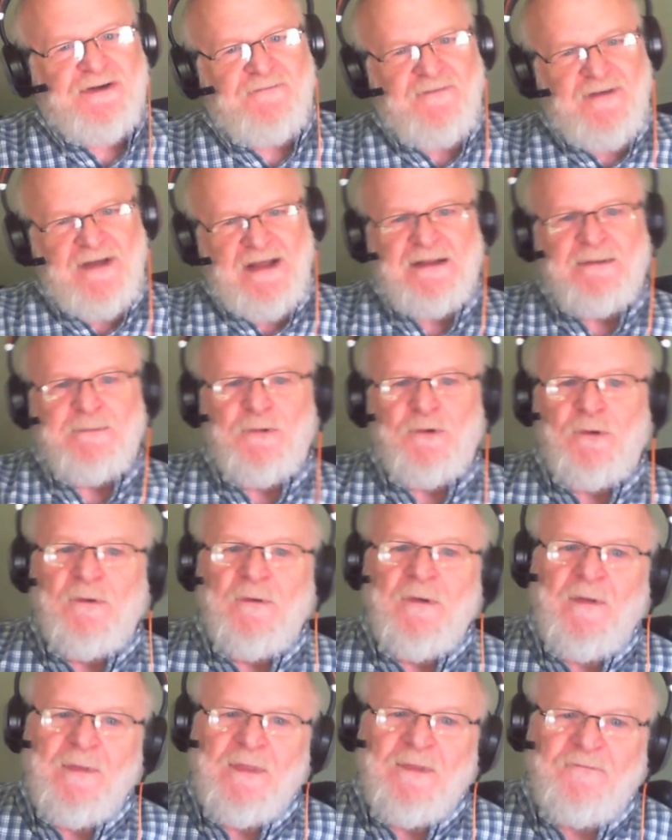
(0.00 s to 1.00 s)
available
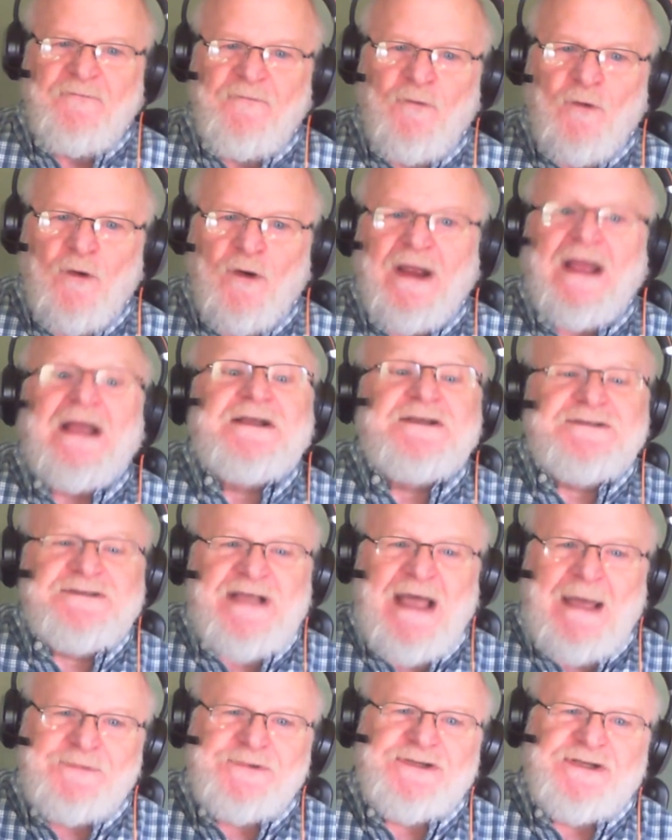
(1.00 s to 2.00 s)
for
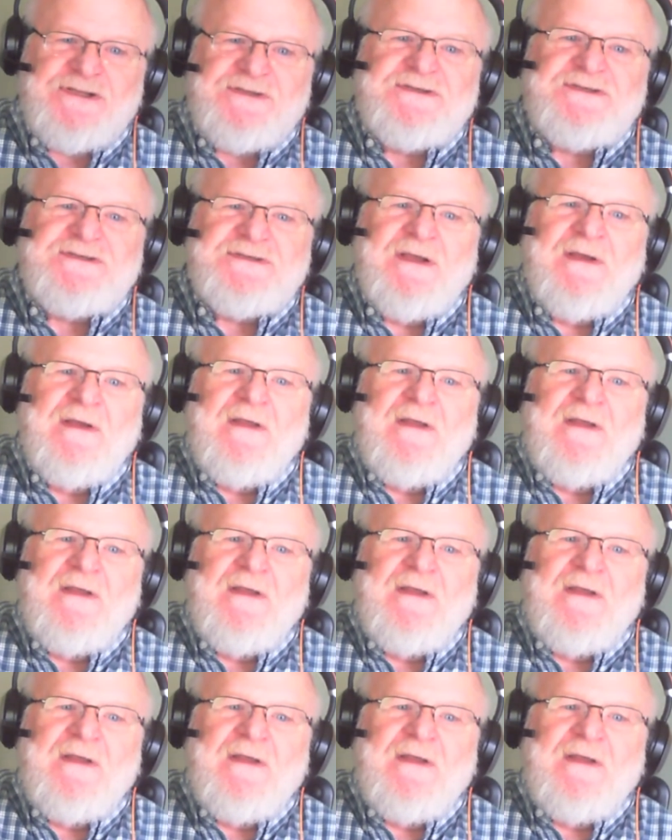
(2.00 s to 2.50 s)
exceptions,